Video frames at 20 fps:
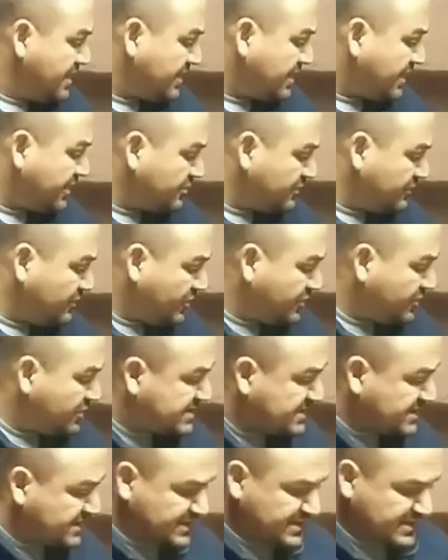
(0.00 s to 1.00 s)
now you'll
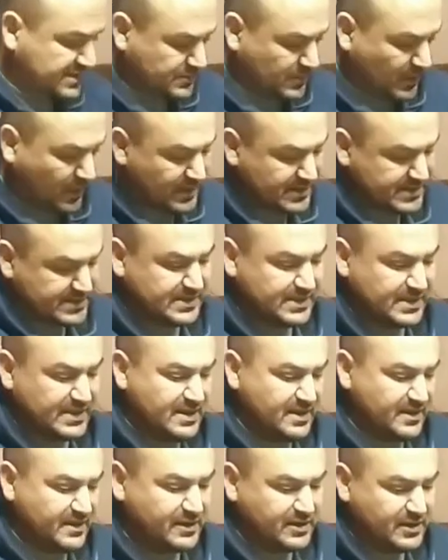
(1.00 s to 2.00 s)
notice that this was
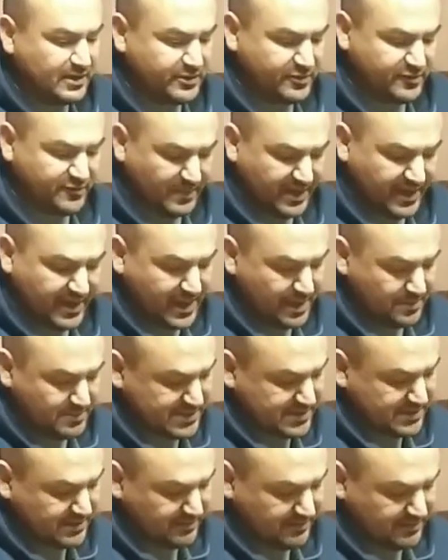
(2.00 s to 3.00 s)
the color of my
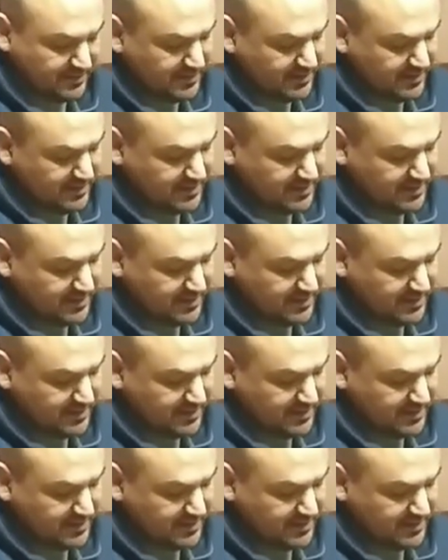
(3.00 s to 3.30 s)
Amsteel.